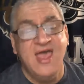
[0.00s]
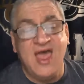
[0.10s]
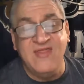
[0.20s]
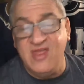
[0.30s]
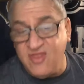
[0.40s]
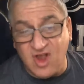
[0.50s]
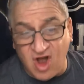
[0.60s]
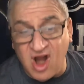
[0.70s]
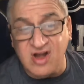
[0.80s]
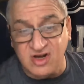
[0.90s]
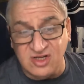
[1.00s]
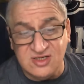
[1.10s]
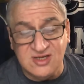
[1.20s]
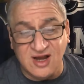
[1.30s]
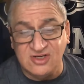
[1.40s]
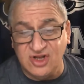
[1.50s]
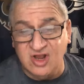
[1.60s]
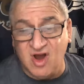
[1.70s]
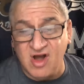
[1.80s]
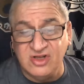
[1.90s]
And then the Arizona
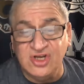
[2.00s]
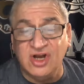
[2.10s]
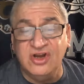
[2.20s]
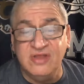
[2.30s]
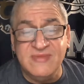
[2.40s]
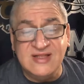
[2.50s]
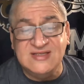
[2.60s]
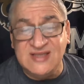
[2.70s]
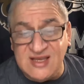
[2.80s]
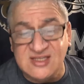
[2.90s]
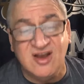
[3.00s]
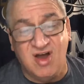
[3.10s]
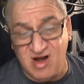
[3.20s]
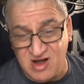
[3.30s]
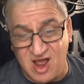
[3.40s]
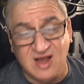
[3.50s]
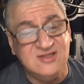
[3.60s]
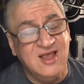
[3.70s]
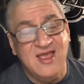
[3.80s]
Cardinals, are going to do the mid-season hard knocks.